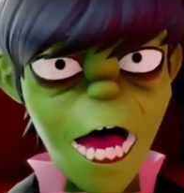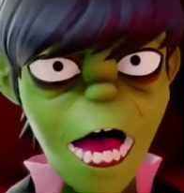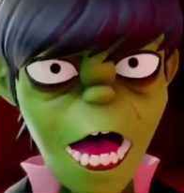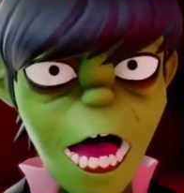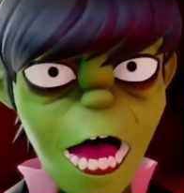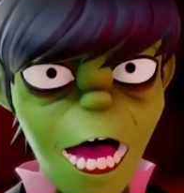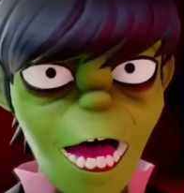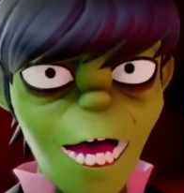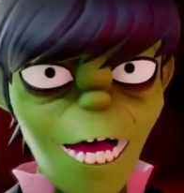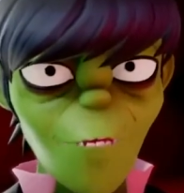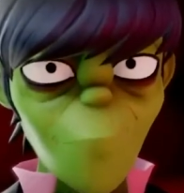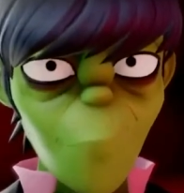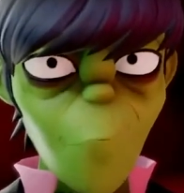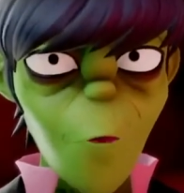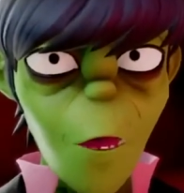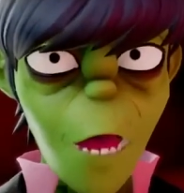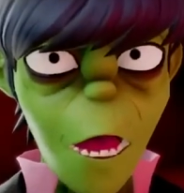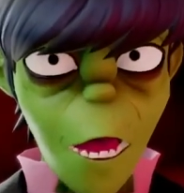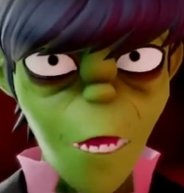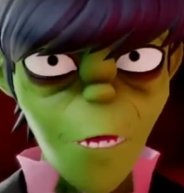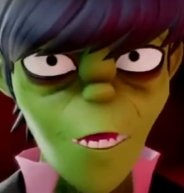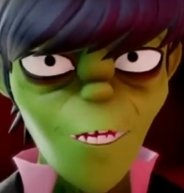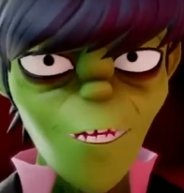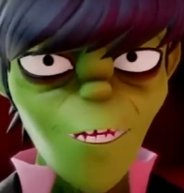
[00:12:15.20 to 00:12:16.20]
I
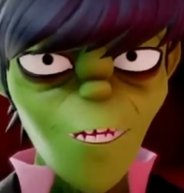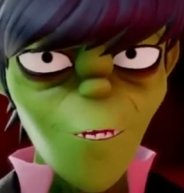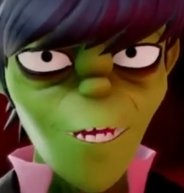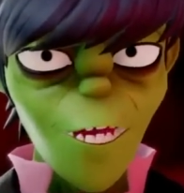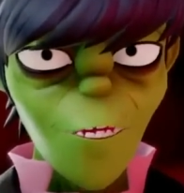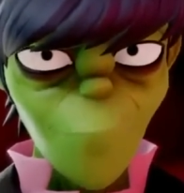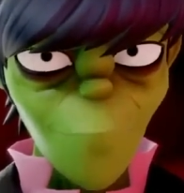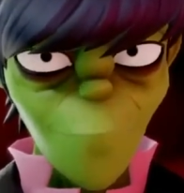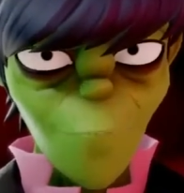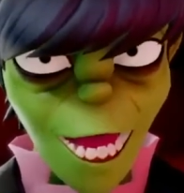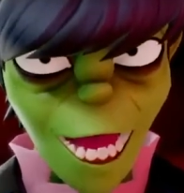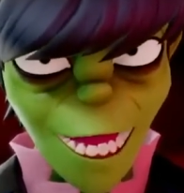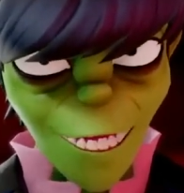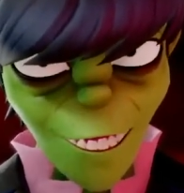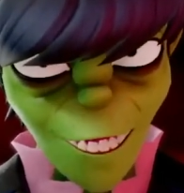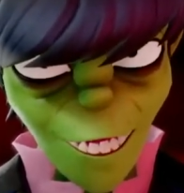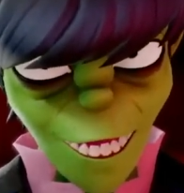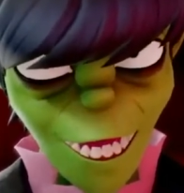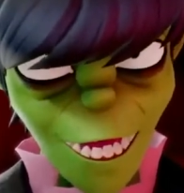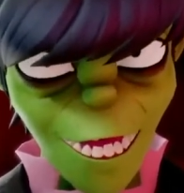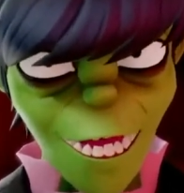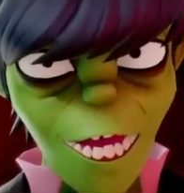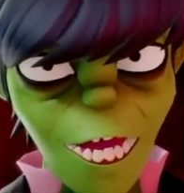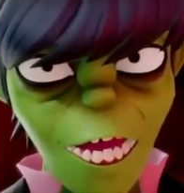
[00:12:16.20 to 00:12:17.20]
was the
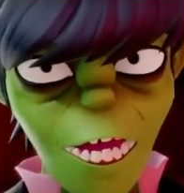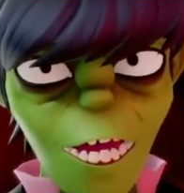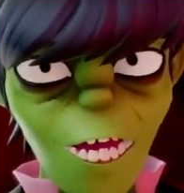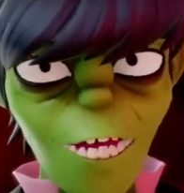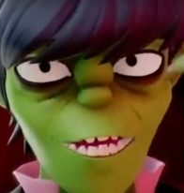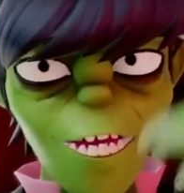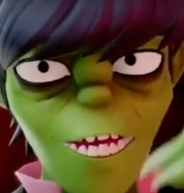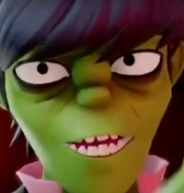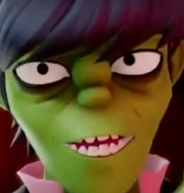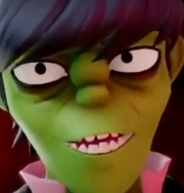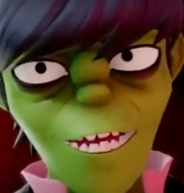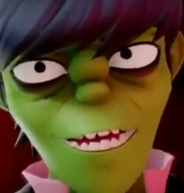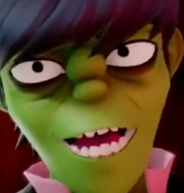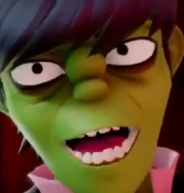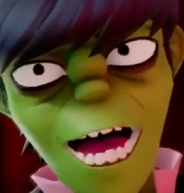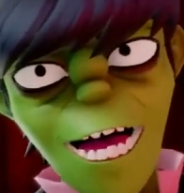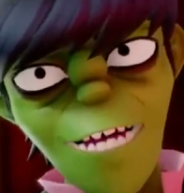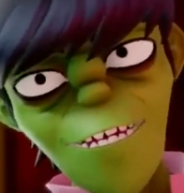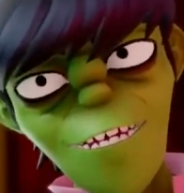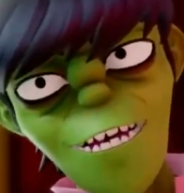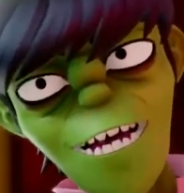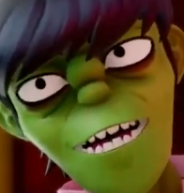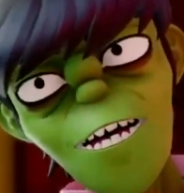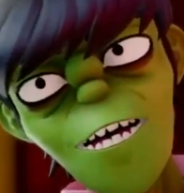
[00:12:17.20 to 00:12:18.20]
Almighty,
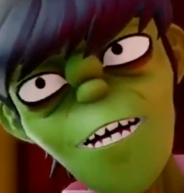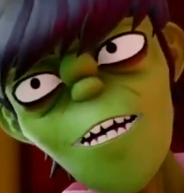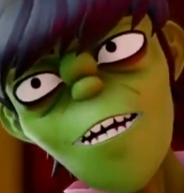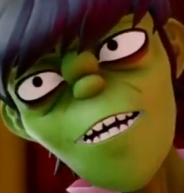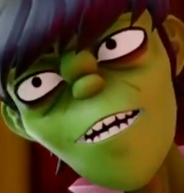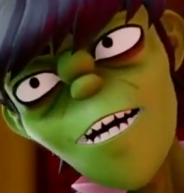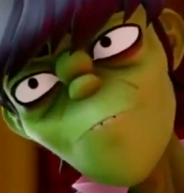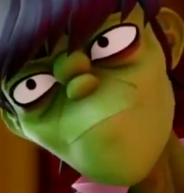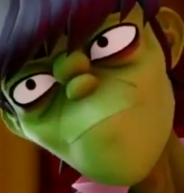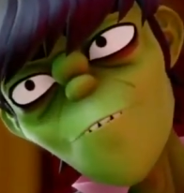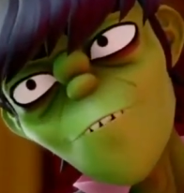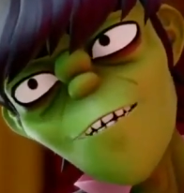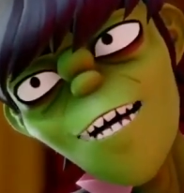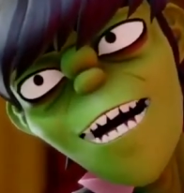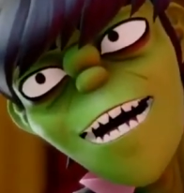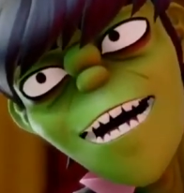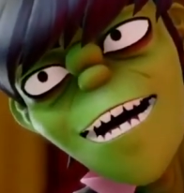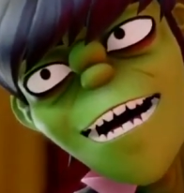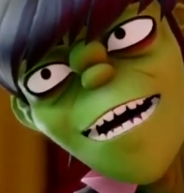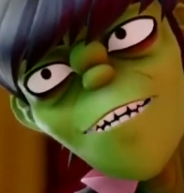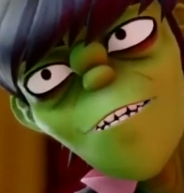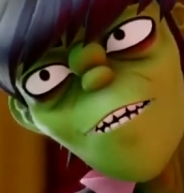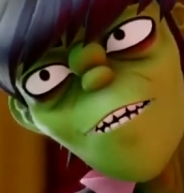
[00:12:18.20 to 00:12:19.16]
conducting a symphony